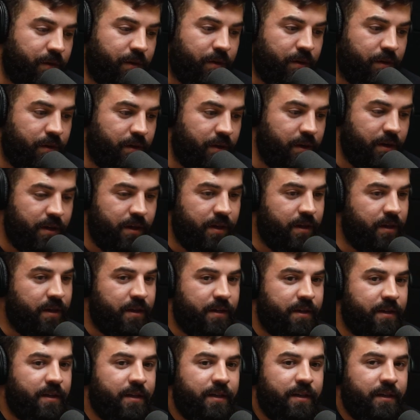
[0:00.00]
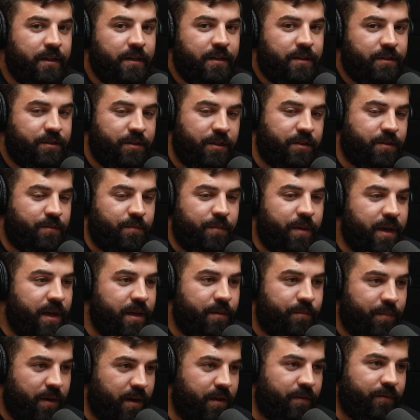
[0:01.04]
for just
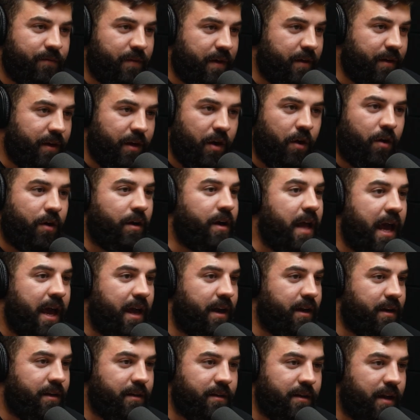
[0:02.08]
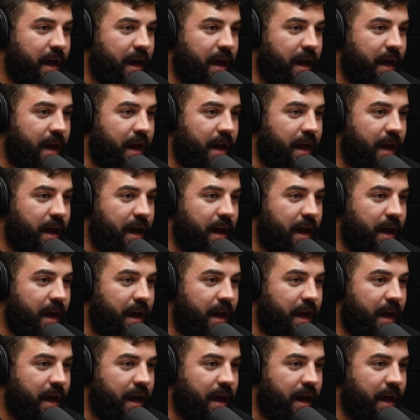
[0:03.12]
me being very hard-headed,